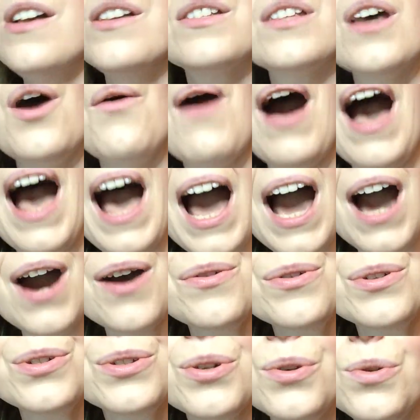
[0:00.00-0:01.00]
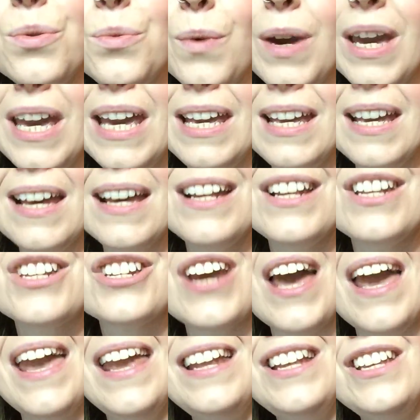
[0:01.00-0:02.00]
So, how do we
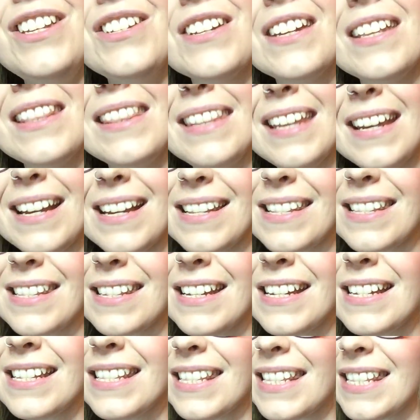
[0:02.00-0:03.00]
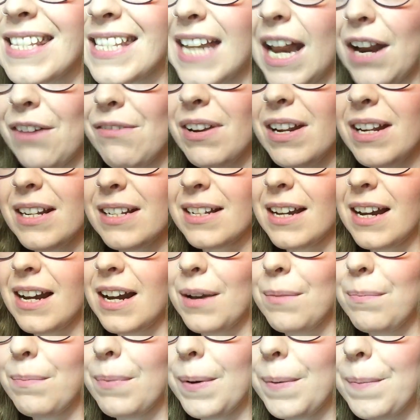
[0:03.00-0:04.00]
change this
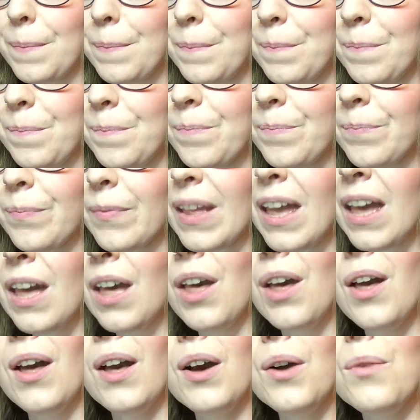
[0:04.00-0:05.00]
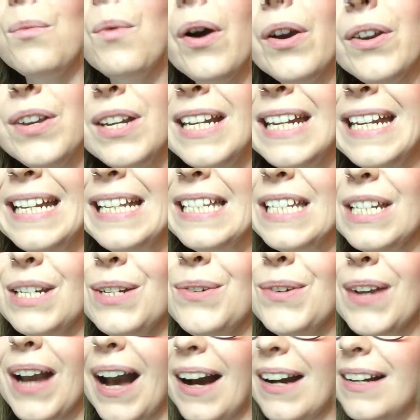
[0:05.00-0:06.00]
stereotype? What you need to
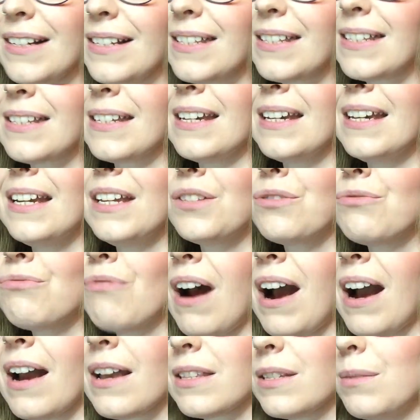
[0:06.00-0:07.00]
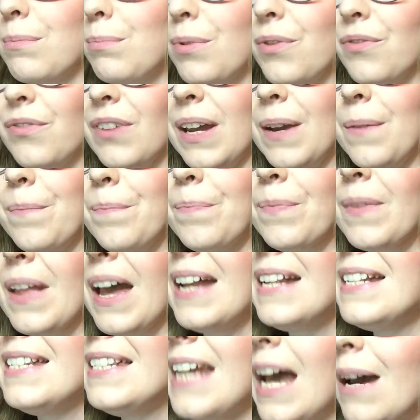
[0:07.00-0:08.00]
do, guys, is rise above it
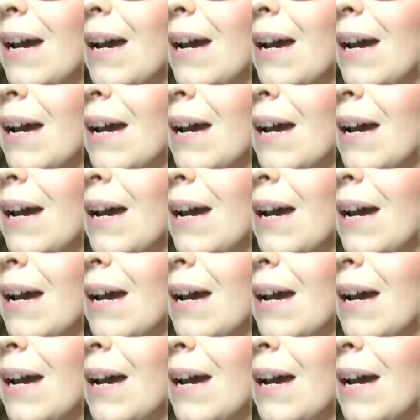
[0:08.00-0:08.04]
and